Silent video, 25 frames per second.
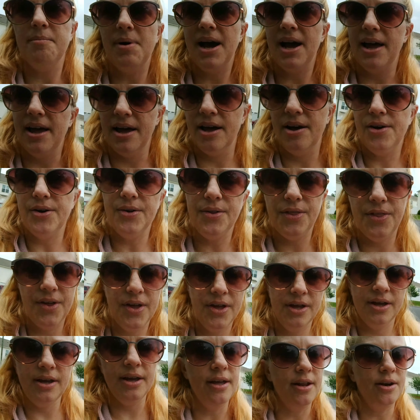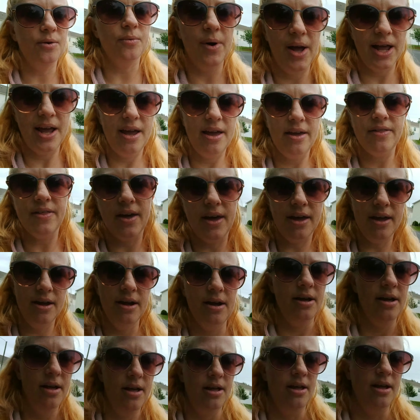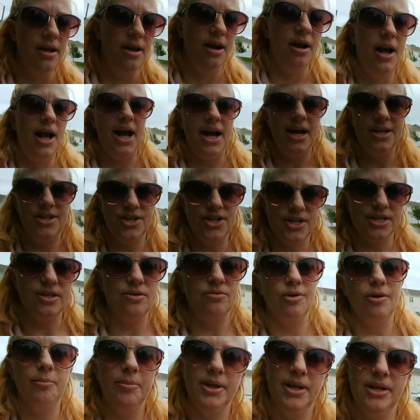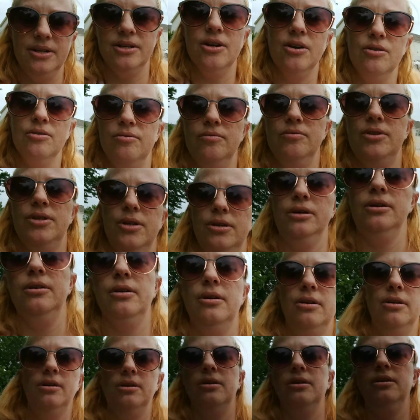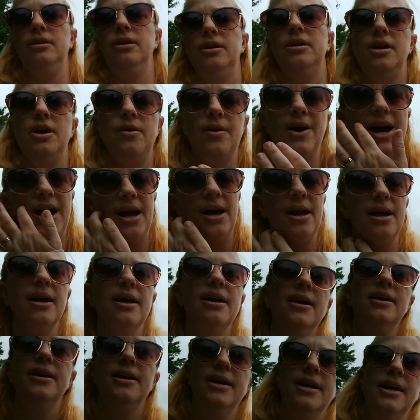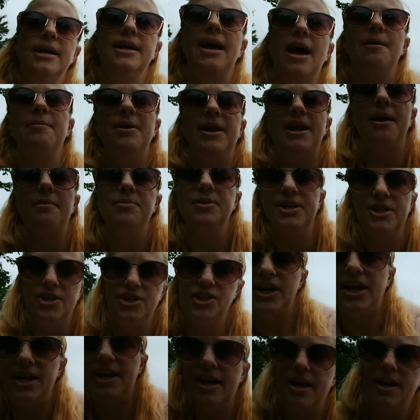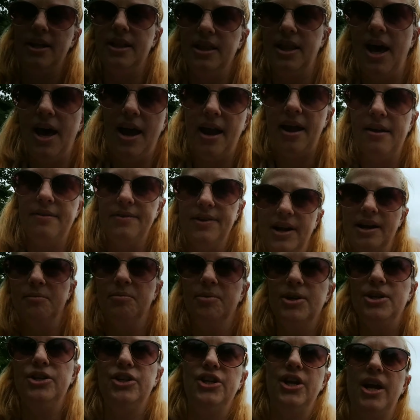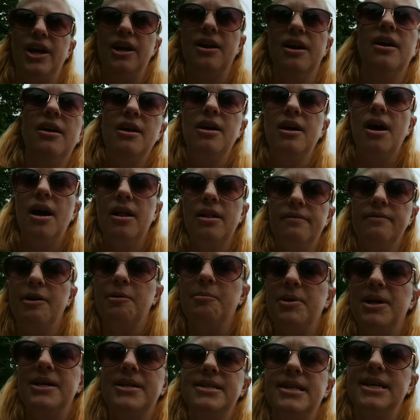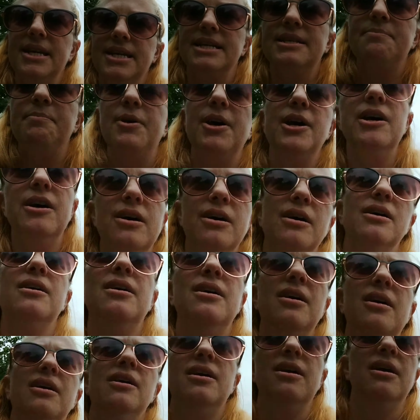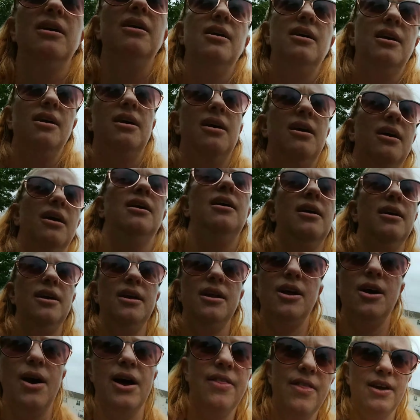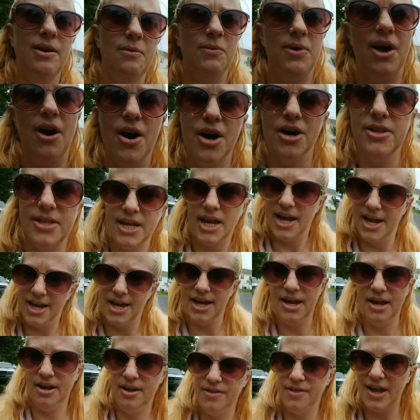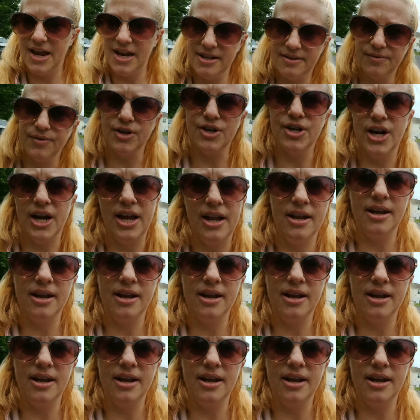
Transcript: my health in a way that I just normally don't. You know, I... I mean, I appreciate life and I appreciate all of our blessings, but, you know, I think we all take things for